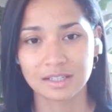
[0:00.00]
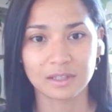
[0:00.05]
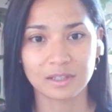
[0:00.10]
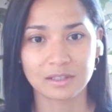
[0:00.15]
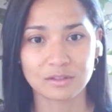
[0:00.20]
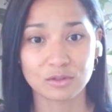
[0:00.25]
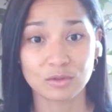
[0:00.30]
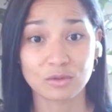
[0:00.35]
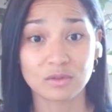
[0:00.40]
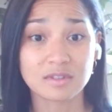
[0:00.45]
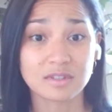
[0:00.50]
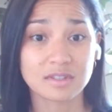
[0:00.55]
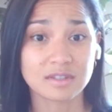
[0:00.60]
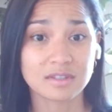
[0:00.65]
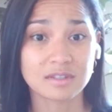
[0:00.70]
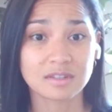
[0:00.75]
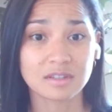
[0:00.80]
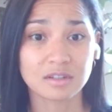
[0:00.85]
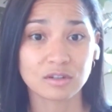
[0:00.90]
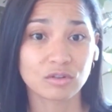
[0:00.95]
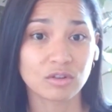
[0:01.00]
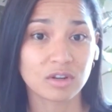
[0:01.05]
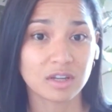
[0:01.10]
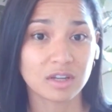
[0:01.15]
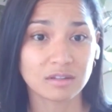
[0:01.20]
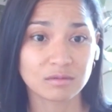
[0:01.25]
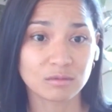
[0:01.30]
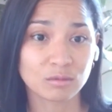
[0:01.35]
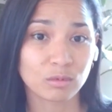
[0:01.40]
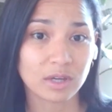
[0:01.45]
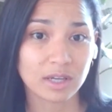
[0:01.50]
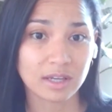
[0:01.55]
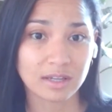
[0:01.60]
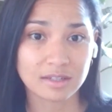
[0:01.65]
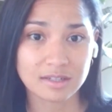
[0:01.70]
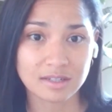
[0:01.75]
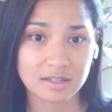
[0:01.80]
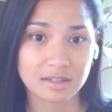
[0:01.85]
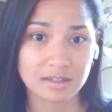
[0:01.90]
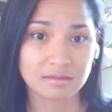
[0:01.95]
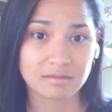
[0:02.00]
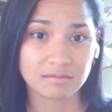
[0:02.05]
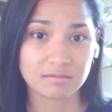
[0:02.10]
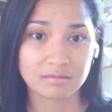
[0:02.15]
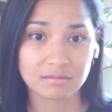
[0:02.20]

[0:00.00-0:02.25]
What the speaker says: And so this is a great way to